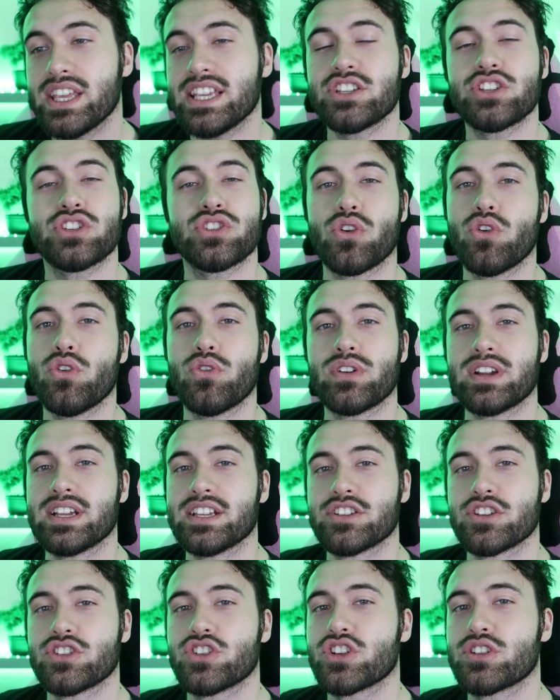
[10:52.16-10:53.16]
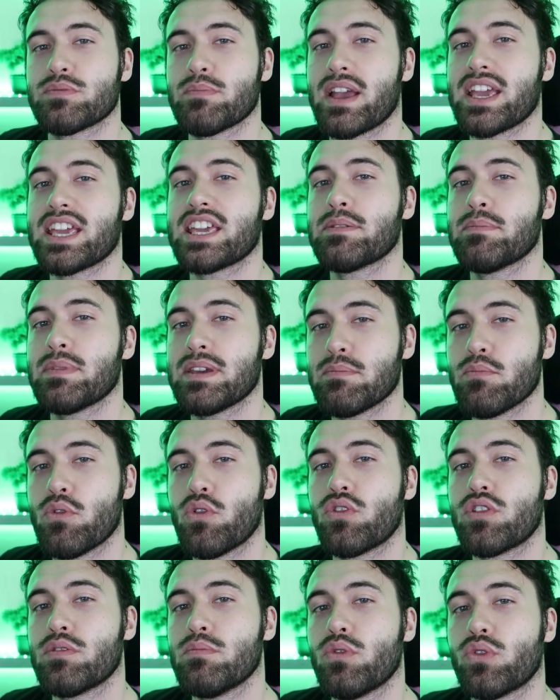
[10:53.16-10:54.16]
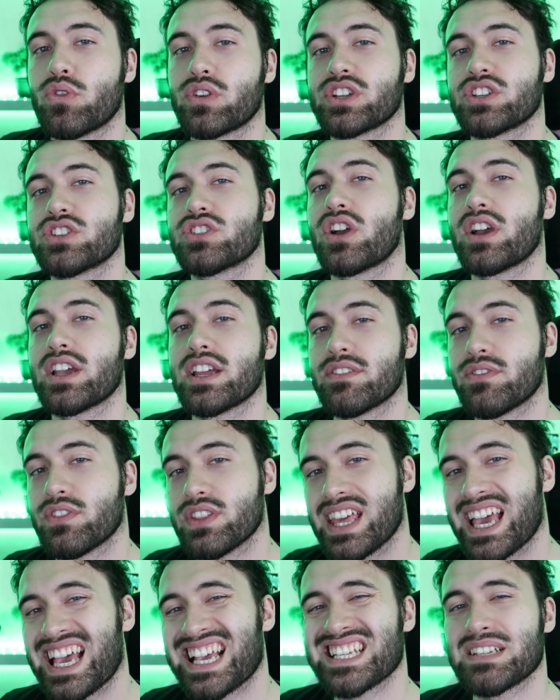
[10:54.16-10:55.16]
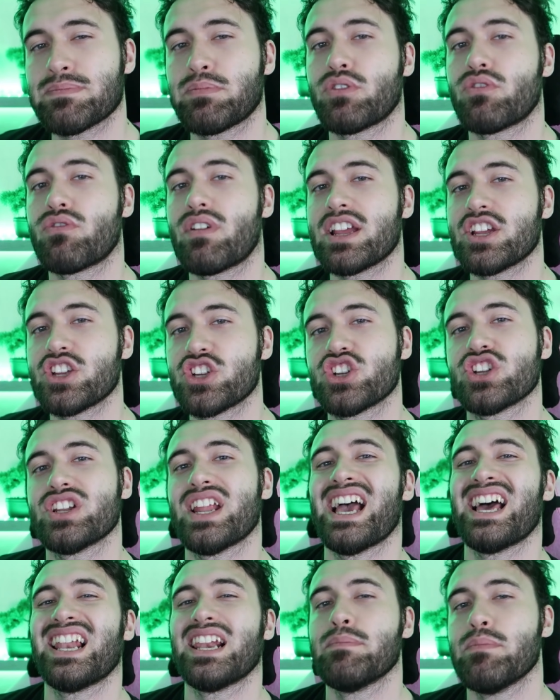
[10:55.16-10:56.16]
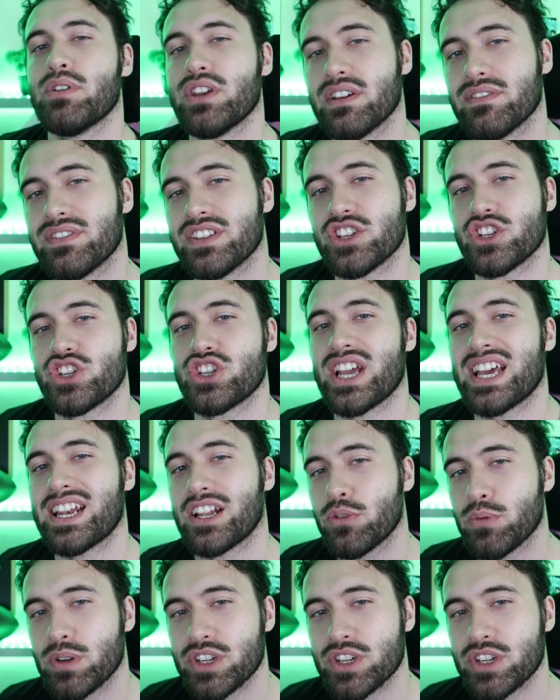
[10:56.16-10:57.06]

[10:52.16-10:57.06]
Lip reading: these stories are just making me more and more excited for the exploration element of this channel,